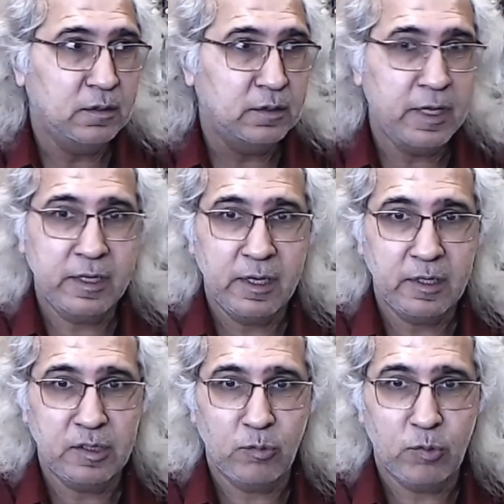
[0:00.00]
thinking
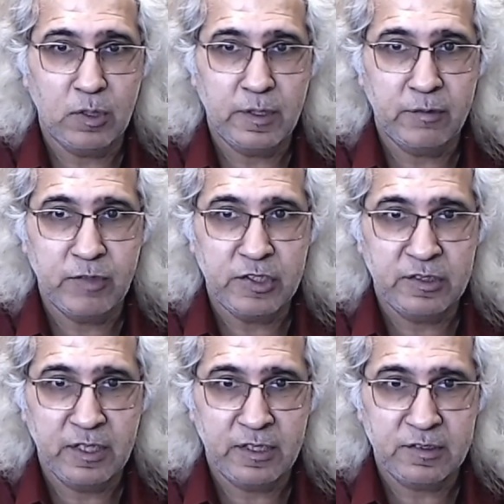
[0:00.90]
the world in which
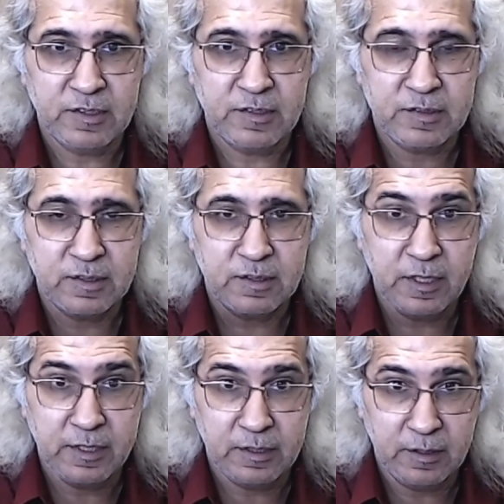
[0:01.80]
they exist
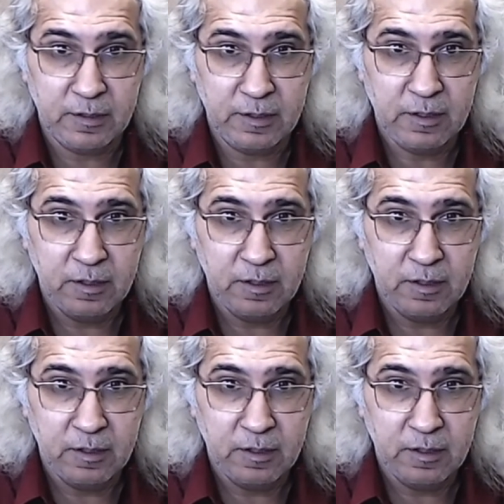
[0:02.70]
critically.